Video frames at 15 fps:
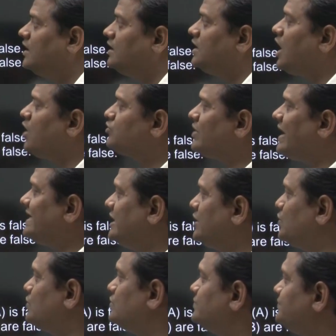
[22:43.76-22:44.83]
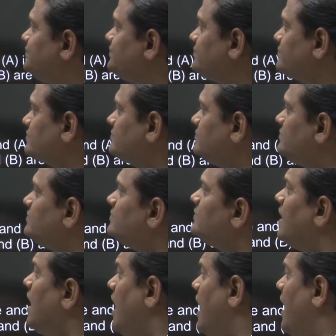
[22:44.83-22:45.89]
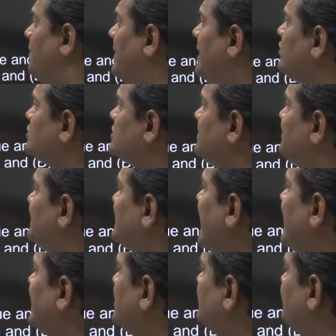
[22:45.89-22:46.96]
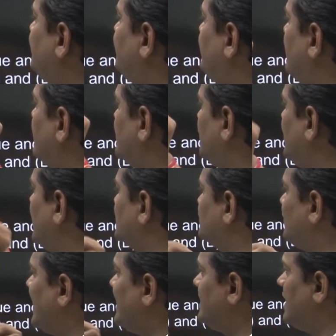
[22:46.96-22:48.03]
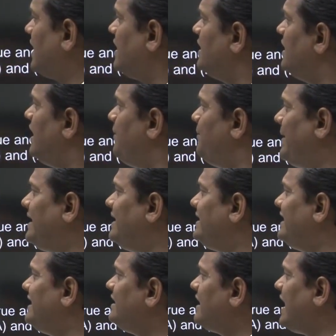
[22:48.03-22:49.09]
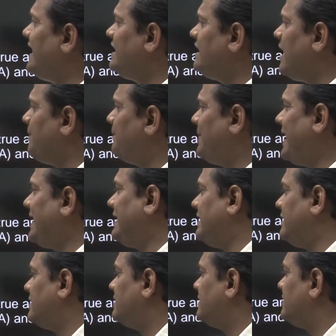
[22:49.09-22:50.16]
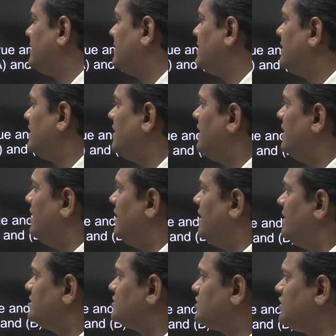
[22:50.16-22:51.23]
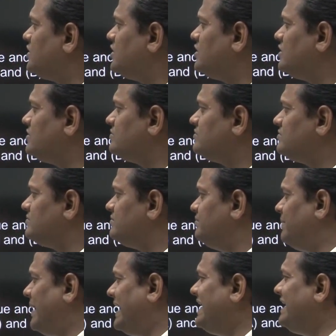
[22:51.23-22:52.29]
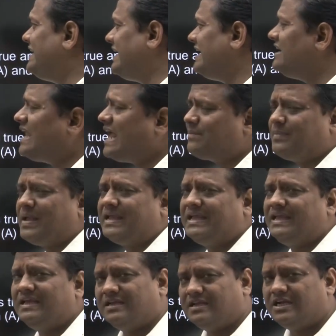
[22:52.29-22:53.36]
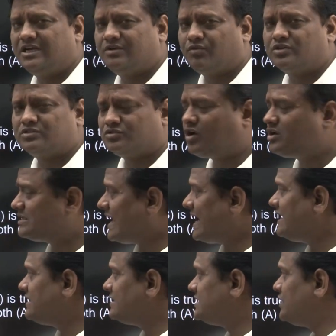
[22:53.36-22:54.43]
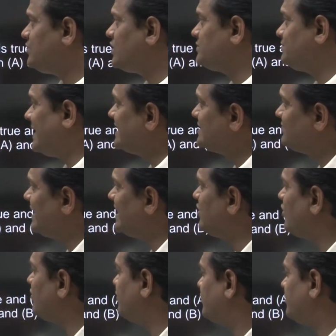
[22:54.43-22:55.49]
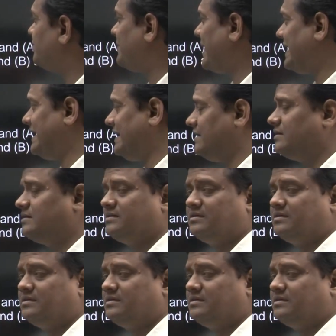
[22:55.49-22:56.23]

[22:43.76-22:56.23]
Now 32. Maddie was sympathetic towards Wanda. Maddie didn't like Peggy. So Maddie didn't like Peggy. It was not that. She was best friend of Peggy.